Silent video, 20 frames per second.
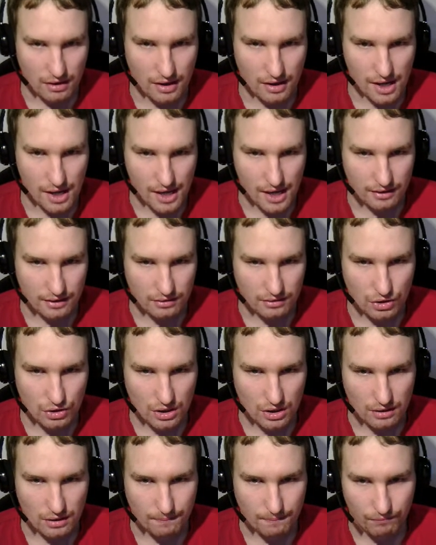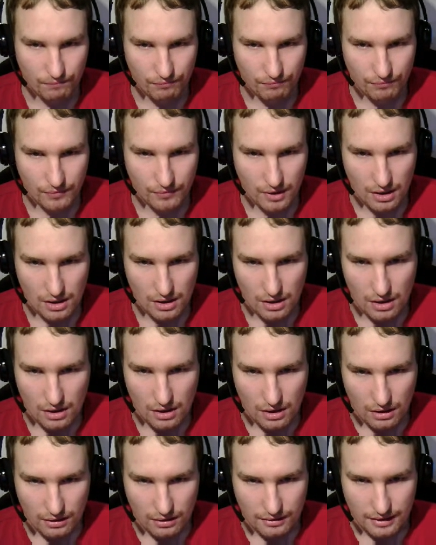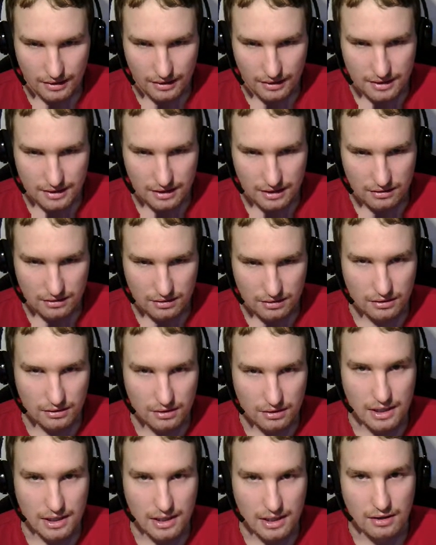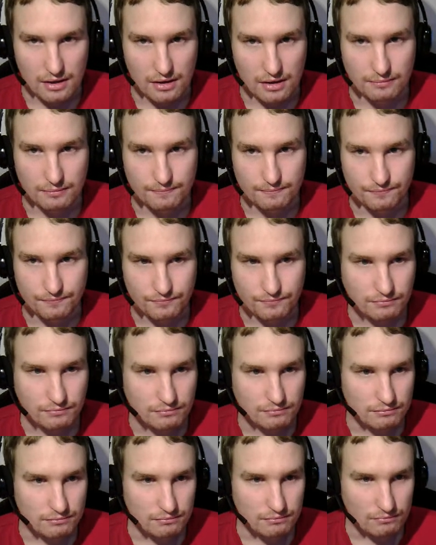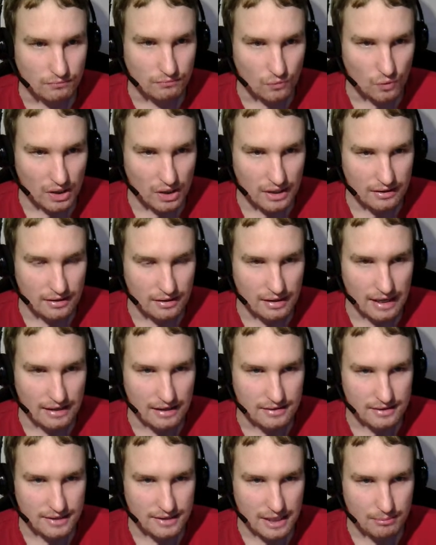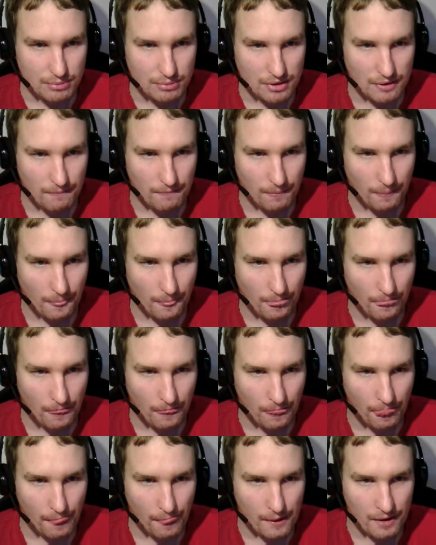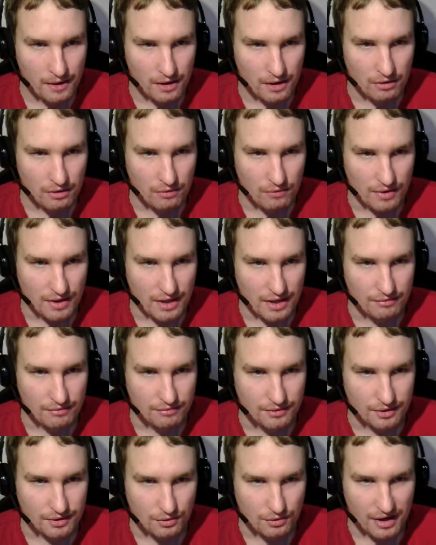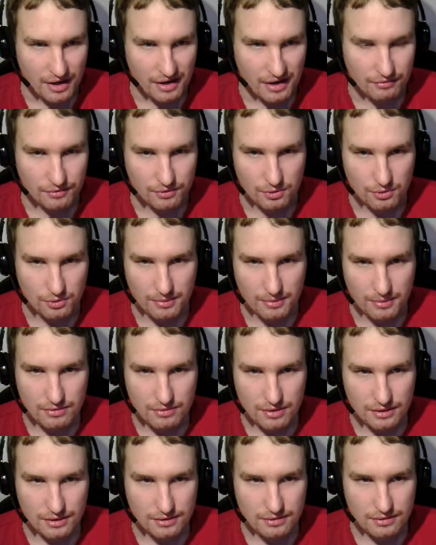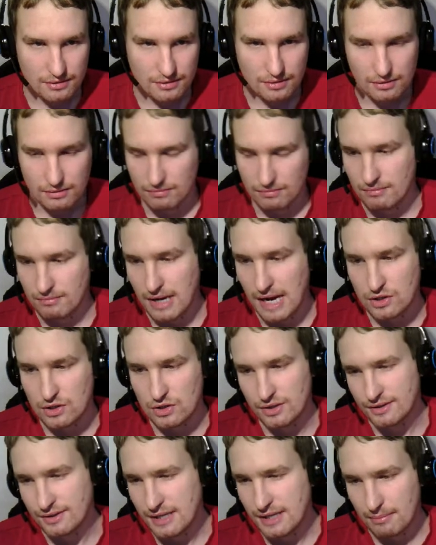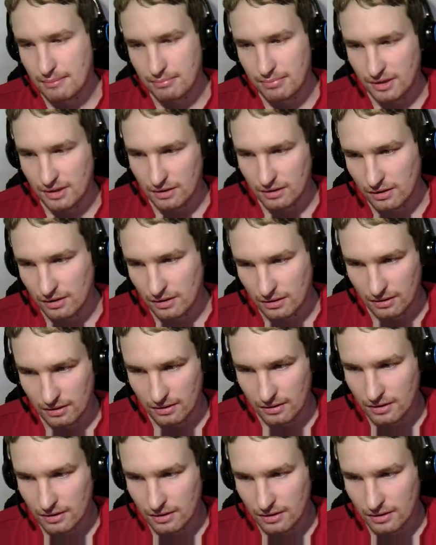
And yeah, that's it. In the last step, we have the graph to matrix. Actually, it's happening